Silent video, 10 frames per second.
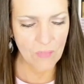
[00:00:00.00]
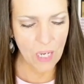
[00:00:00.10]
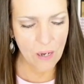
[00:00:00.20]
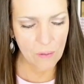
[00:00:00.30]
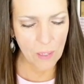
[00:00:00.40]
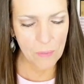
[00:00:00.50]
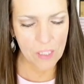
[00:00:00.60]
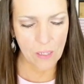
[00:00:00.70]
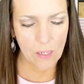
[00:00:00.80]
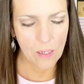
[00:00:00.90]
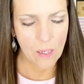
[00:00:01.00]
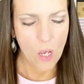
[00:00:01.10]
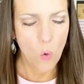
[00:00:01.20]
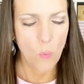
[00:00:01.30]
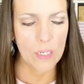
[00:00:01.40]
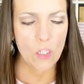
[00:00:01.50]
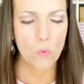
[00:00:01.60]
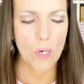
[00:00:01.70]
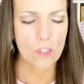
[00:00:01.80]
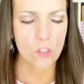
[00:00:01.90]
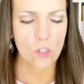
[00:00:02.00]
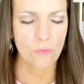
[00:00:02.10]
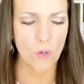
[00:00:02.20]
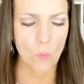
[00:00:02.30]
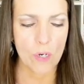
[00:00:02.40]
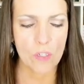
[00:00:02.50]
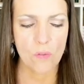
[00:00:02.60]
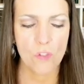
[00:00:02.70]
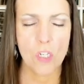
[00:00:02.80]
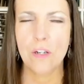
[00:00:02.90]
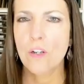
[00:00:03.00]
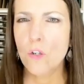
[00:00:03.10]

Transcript: Uh, let me see. When you register for Words of Cheer,